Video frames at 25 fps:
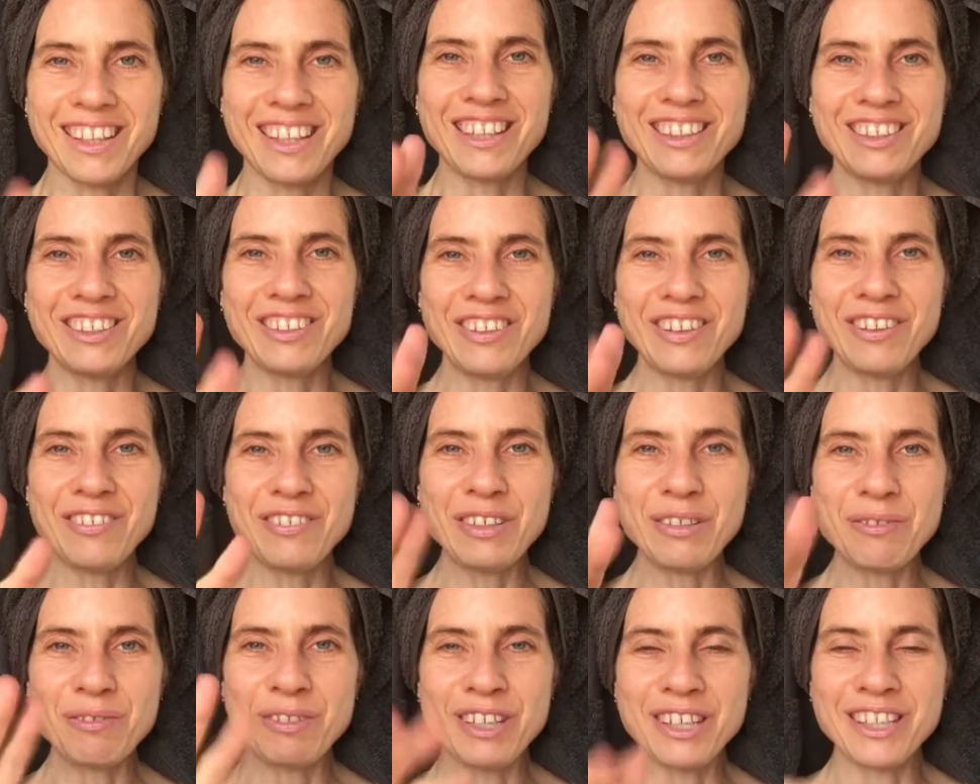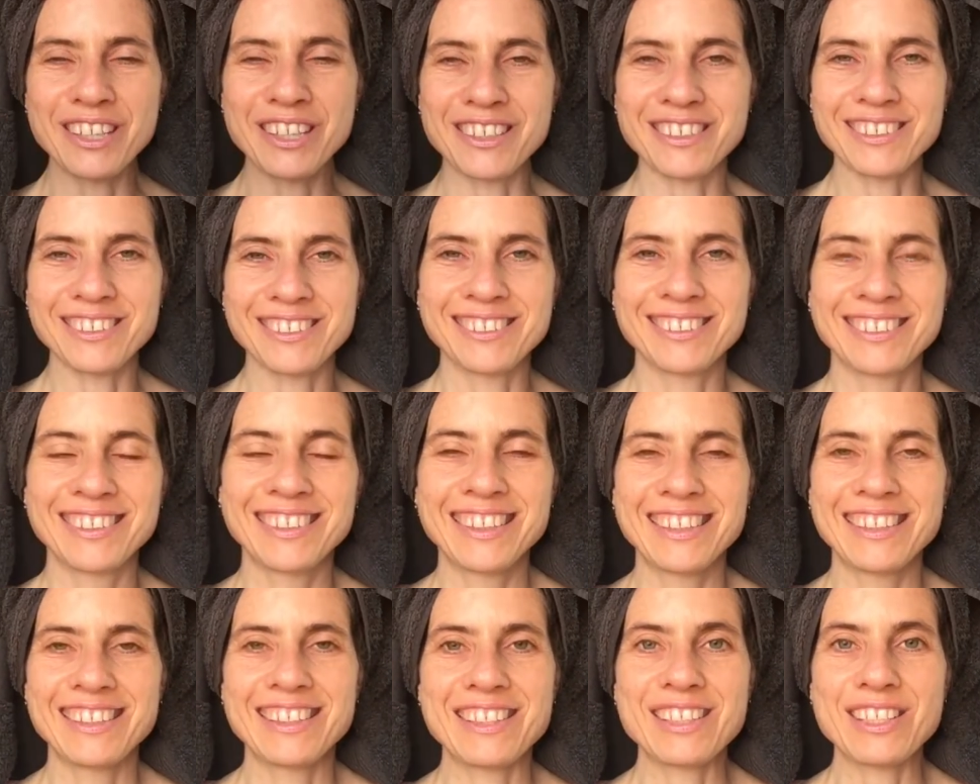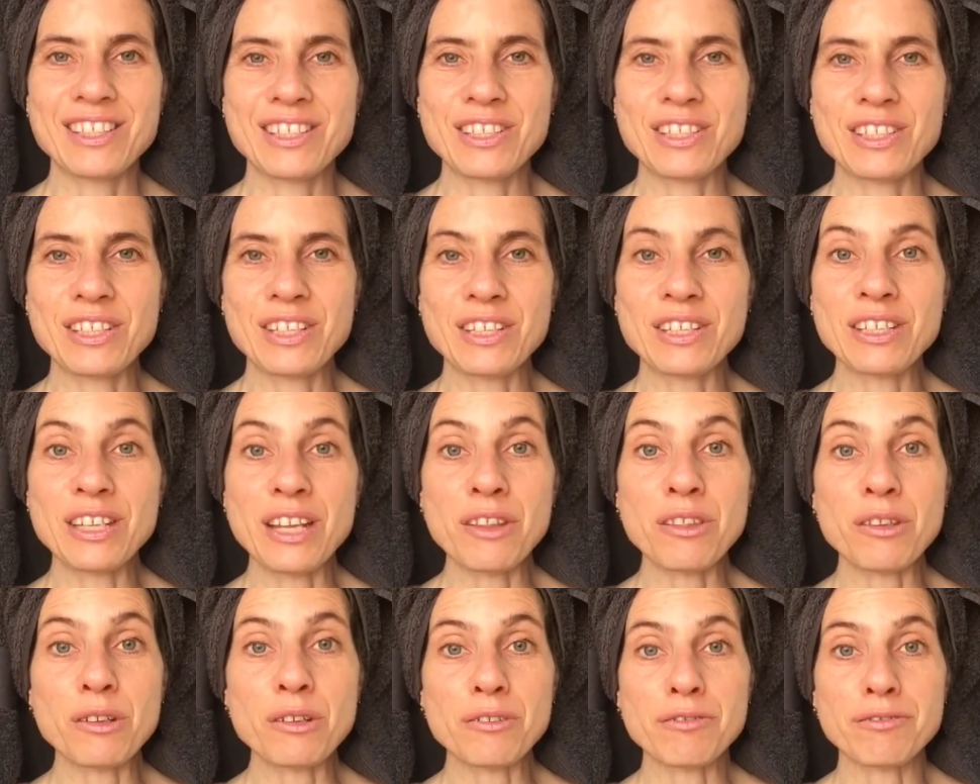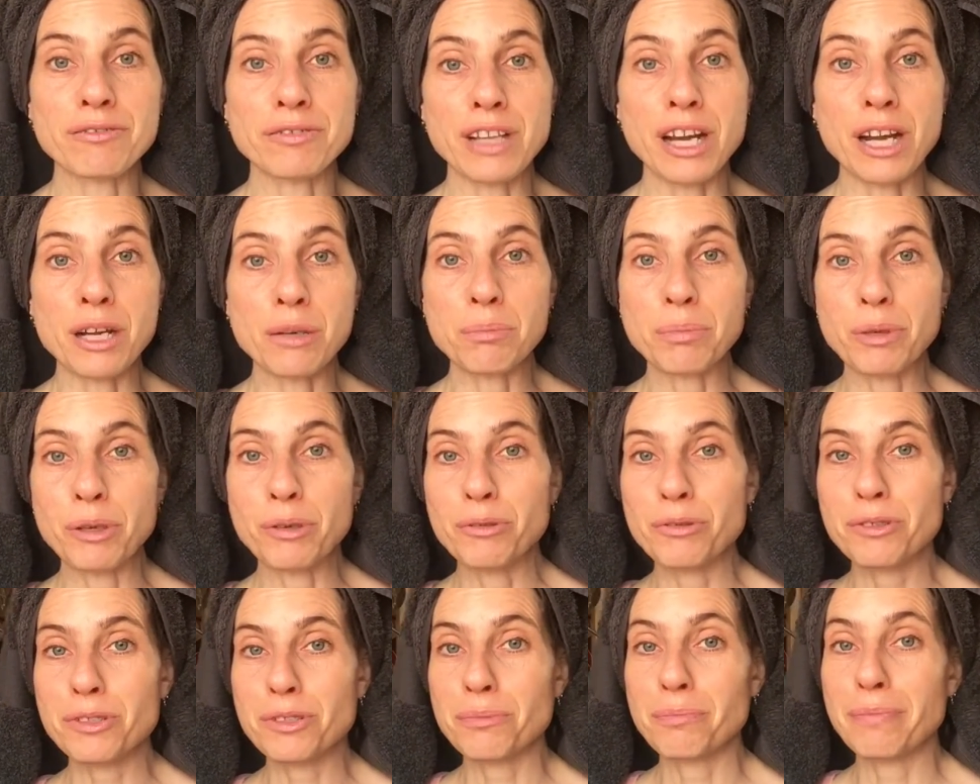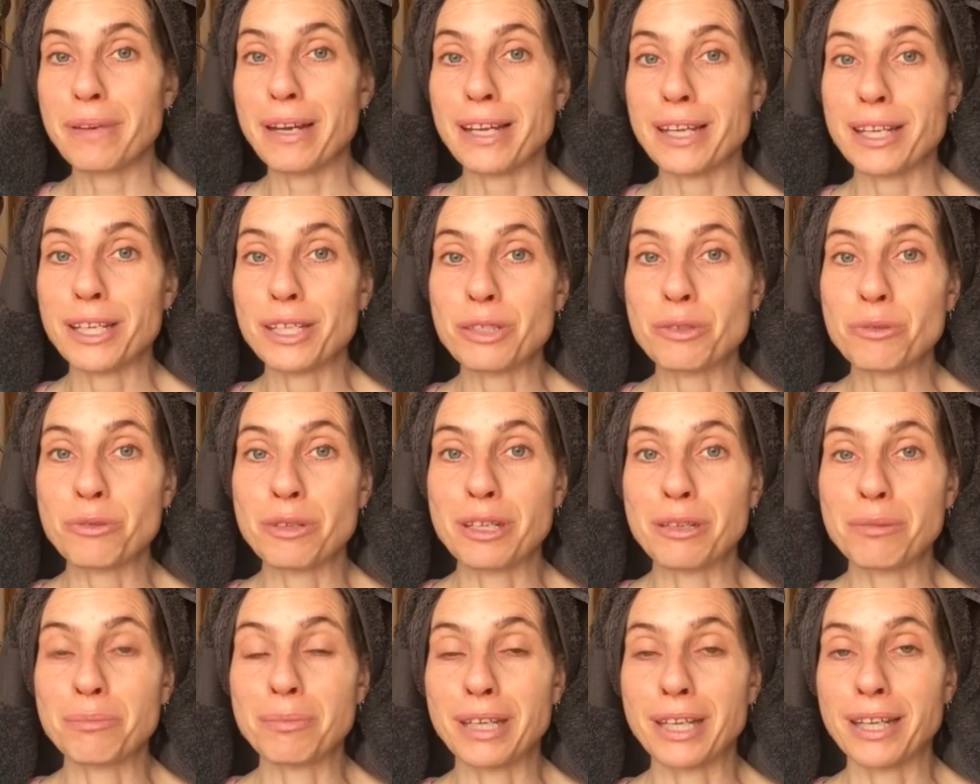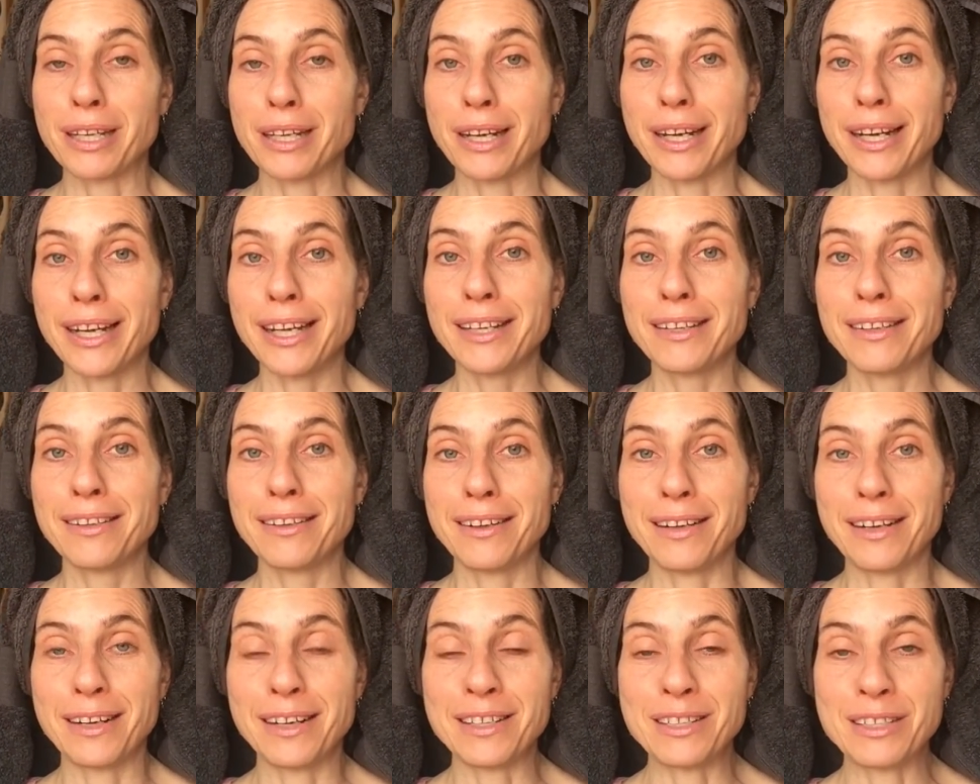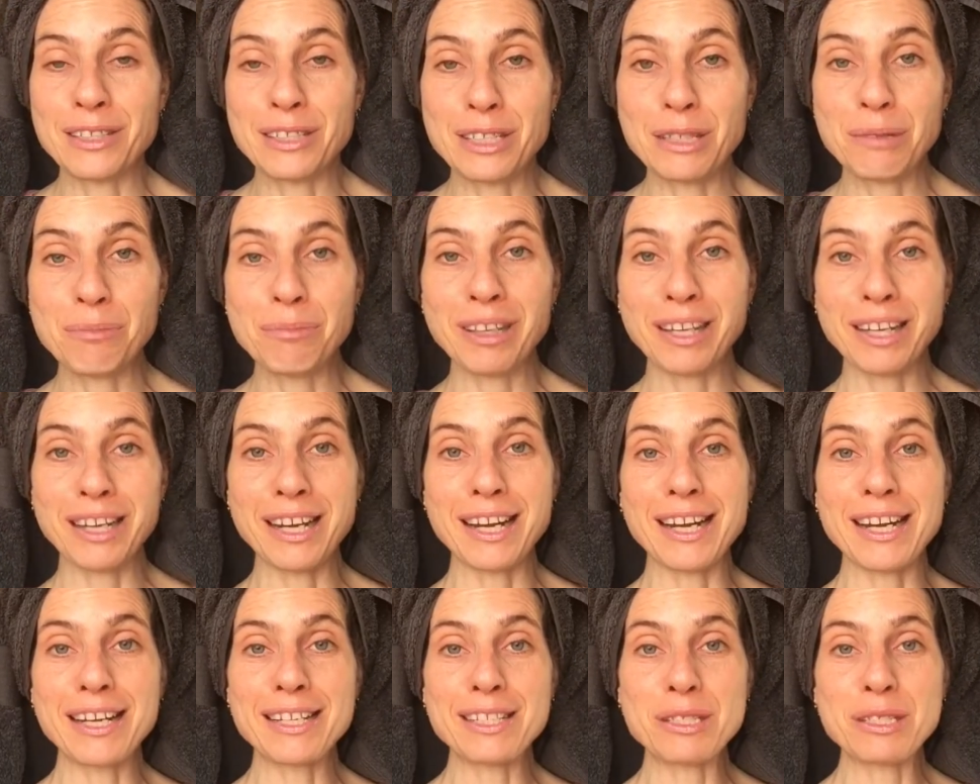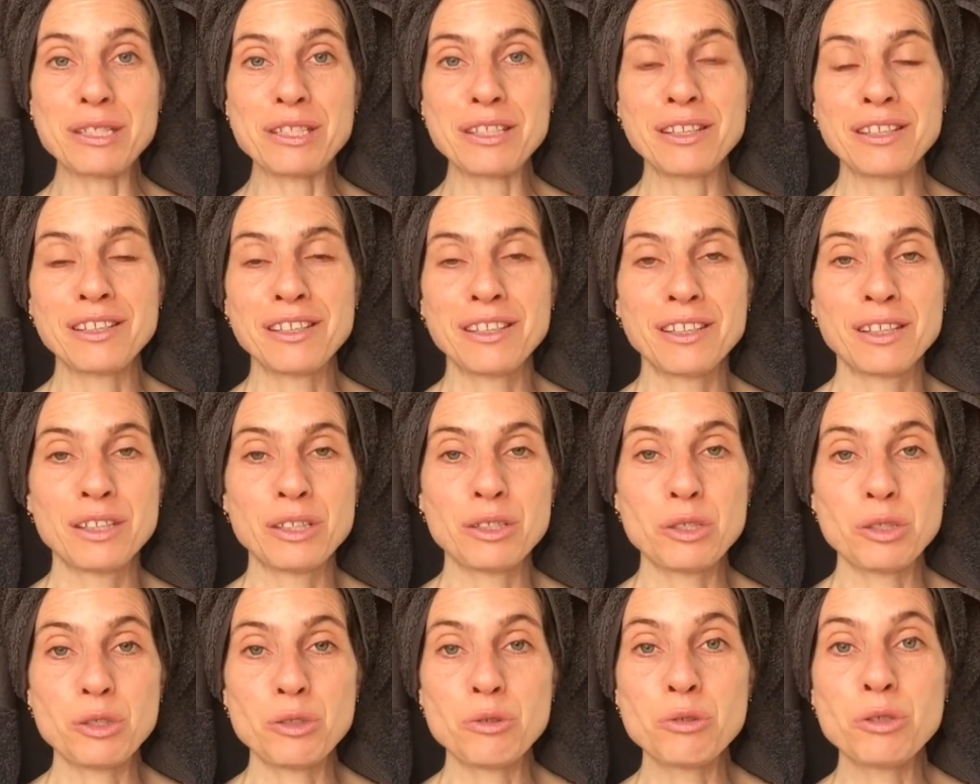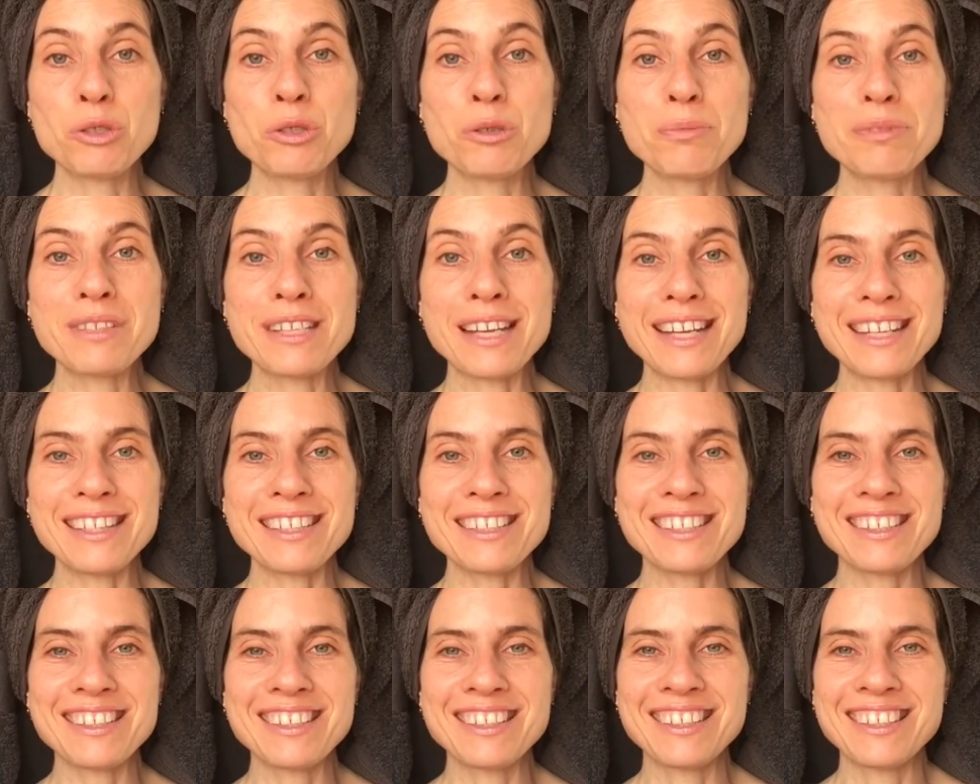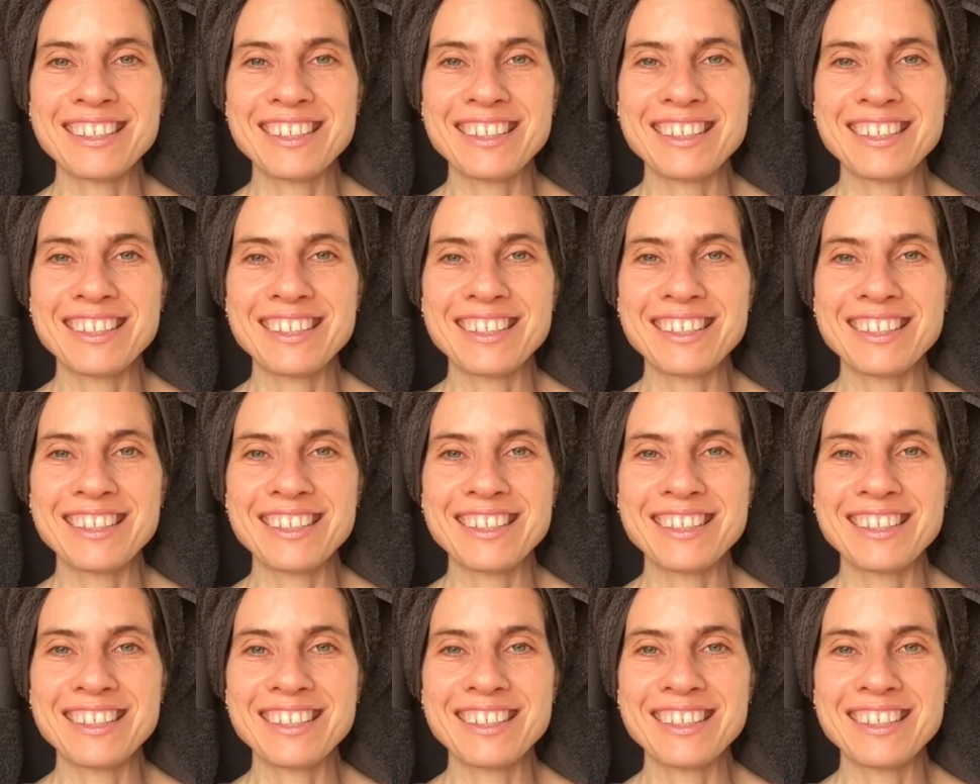Hello everyone. This is another vlog post by Katrina McHyde on Tim McHyde's YouTube site.